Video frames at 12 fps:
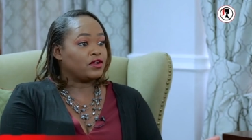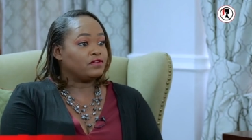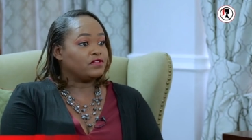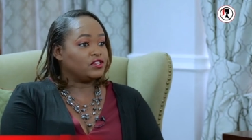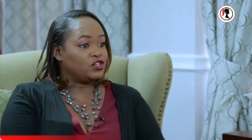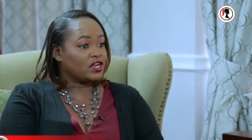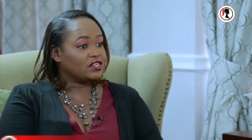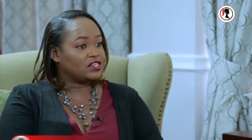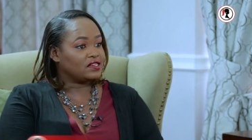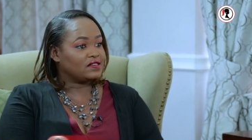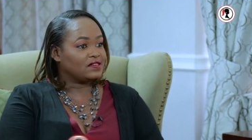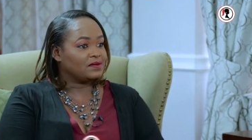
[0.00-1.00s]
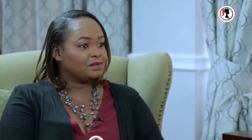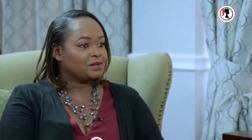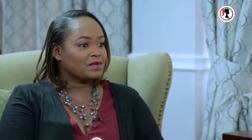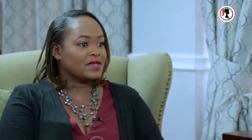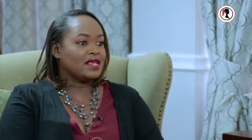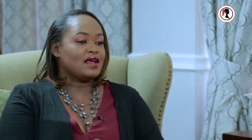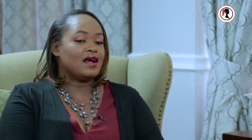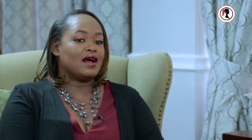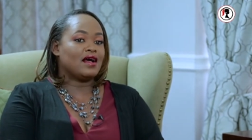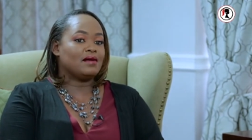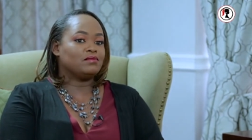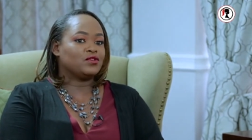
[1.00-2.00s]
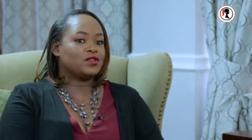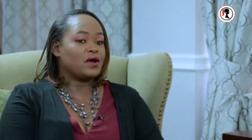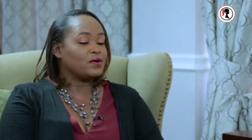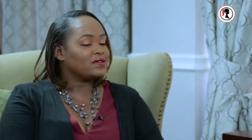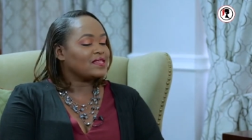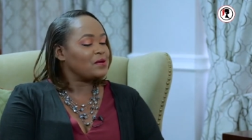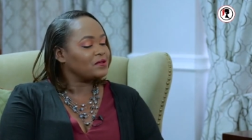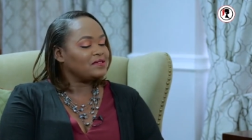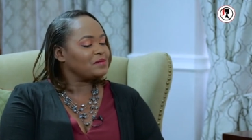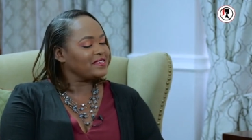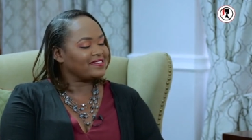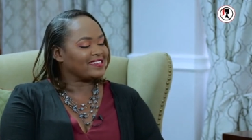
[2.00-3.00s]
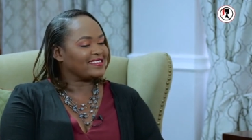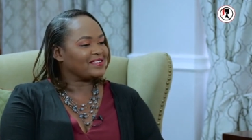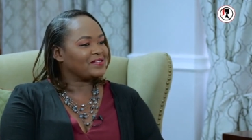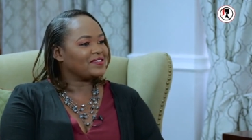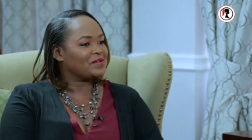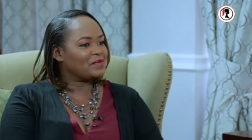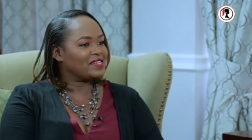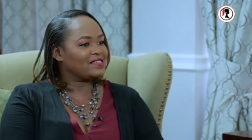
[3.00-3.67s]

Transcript: one of the judges. So that was amazing. That was an